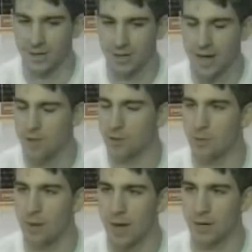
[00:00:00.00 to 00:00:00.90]
looking back
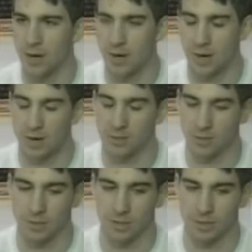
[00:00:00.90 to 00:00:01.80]
on it, I didn't
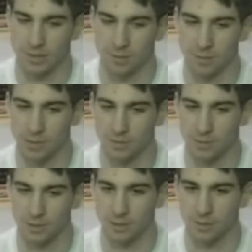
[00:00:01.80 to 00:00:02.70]
realize how big of a deal it
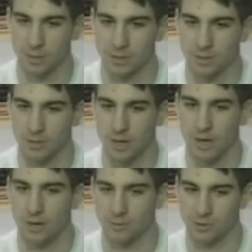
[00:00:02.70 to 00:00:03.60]
was till then. I was
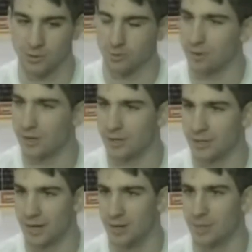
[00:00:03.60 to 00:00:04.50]
just really excited
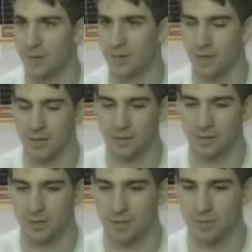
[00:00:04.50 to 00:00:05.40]
being allowed to
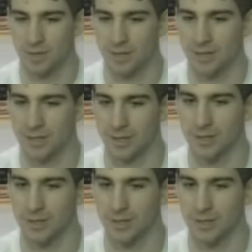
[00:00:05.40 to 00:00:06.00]
play in the league.